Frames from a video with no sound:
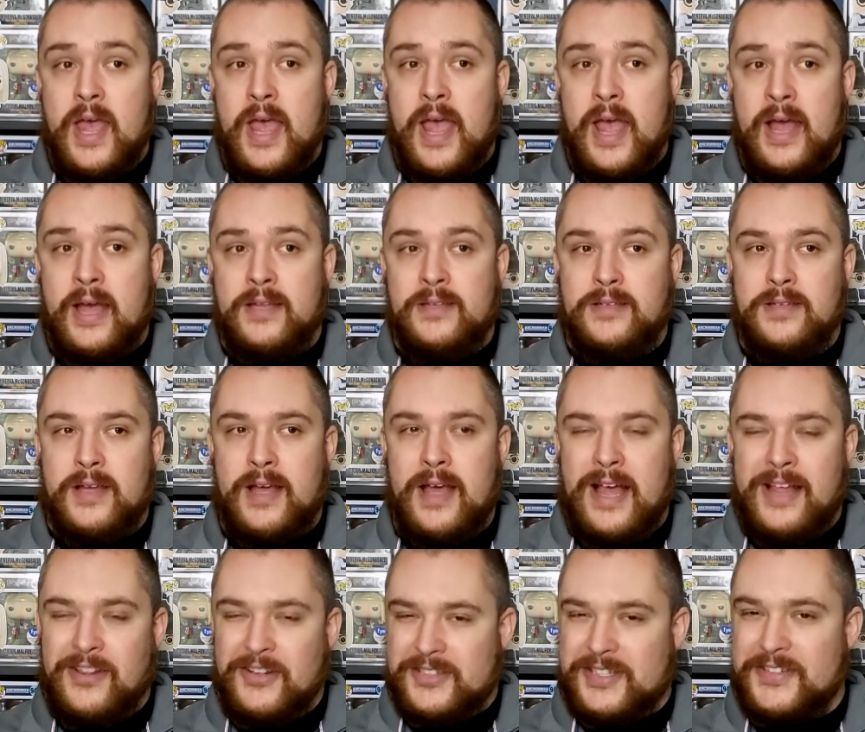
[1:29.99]
And
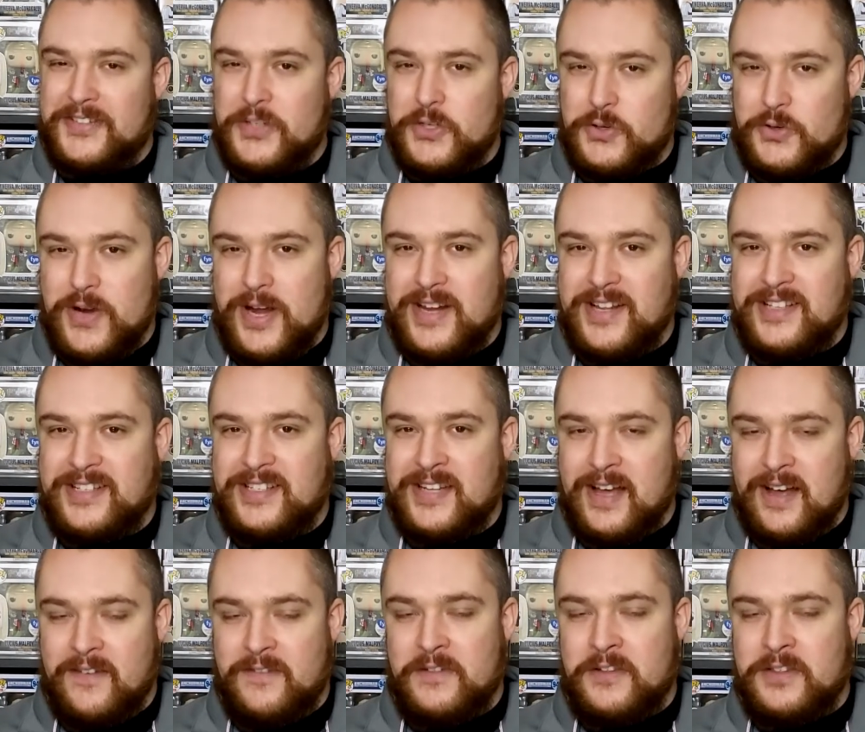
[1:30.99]
I looked at the credits
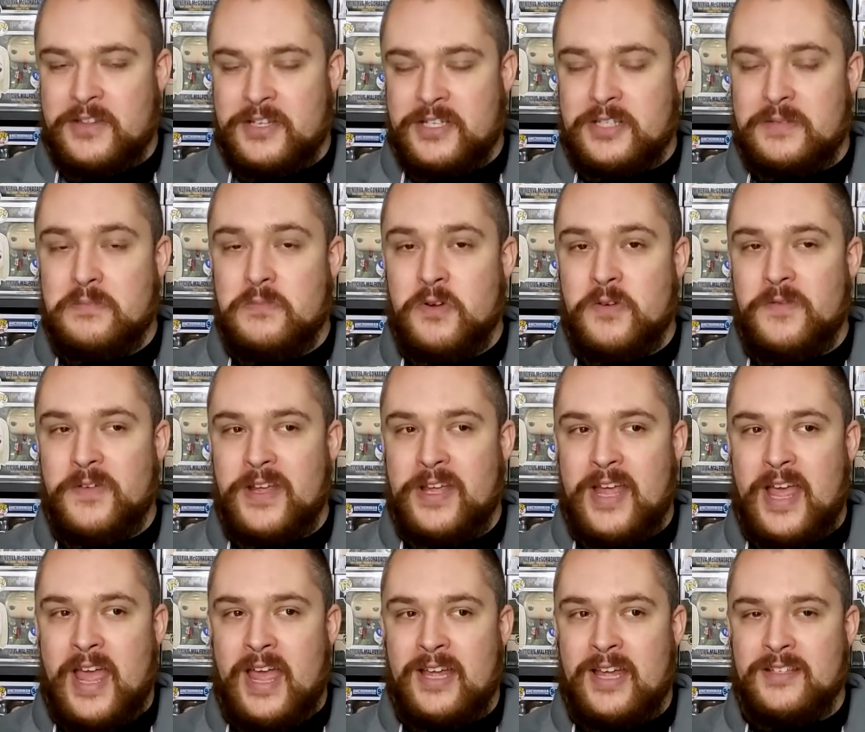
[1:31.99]
of this
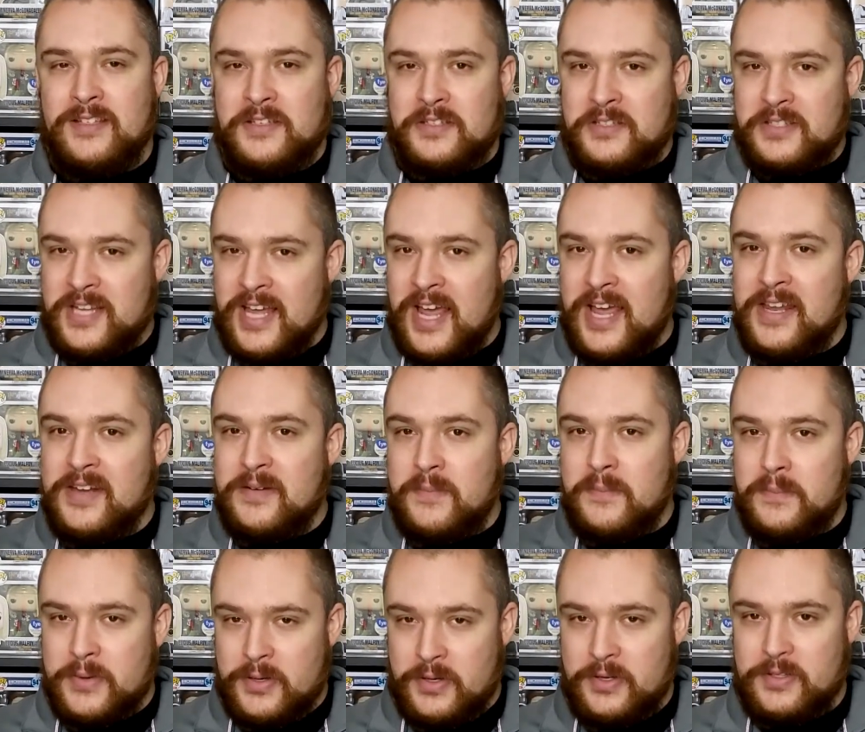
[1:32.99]
movie and
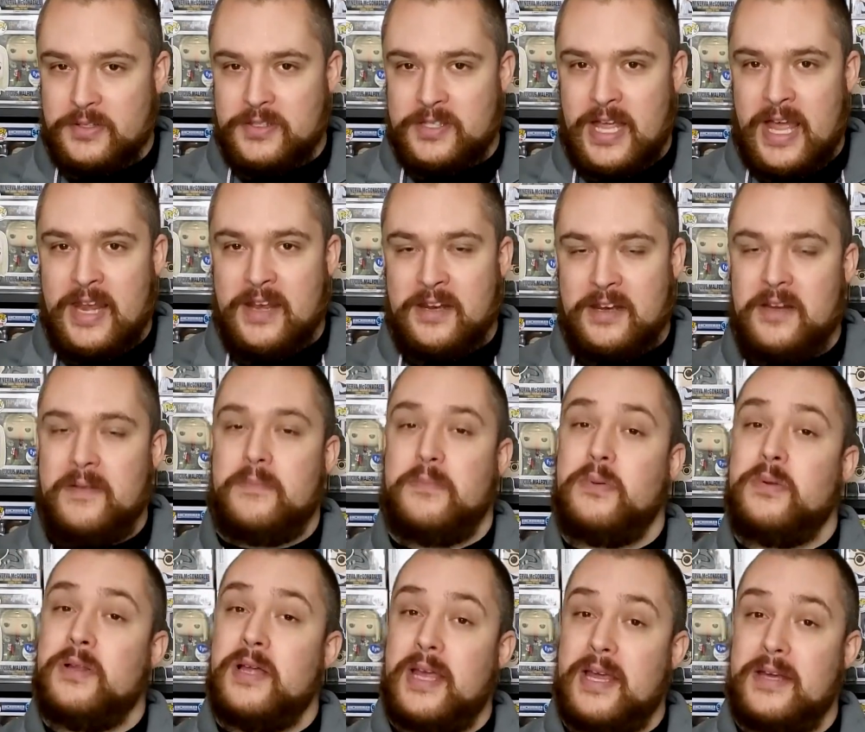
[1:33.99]
10 birds ended up
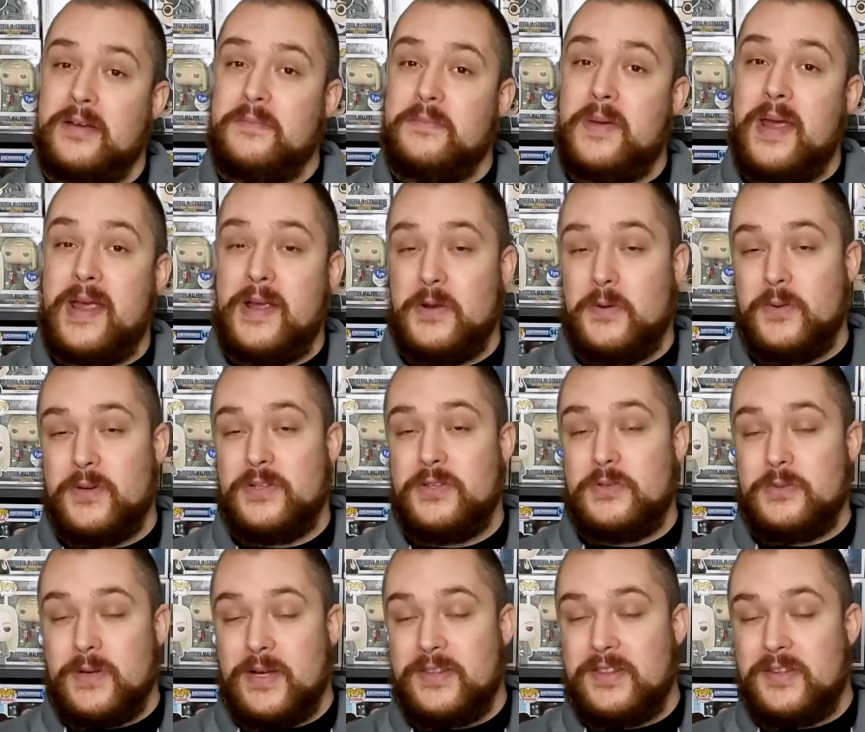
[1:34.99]
playing Penguin
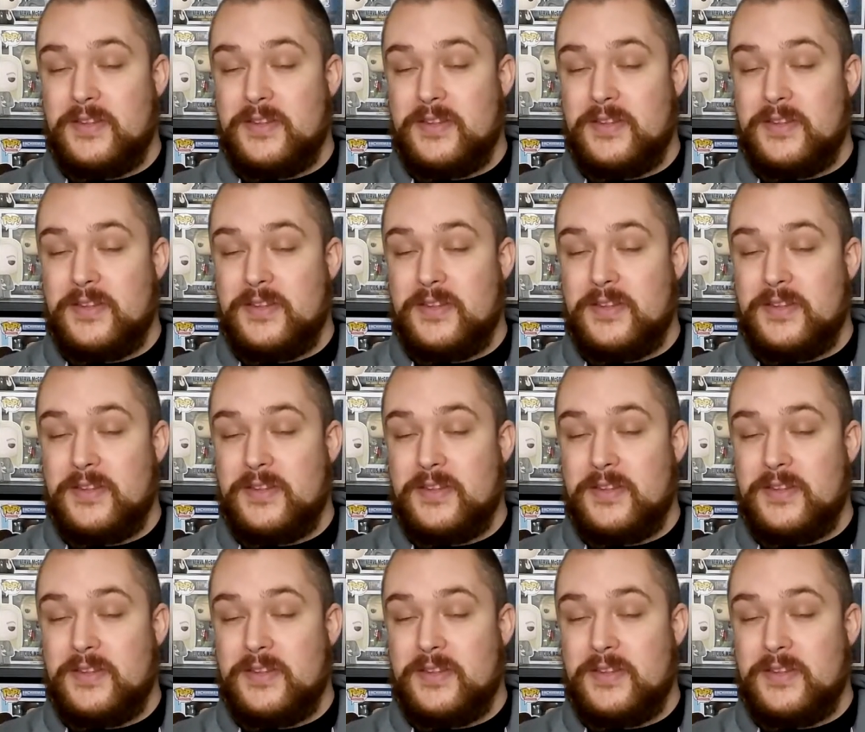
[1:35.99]
throughout the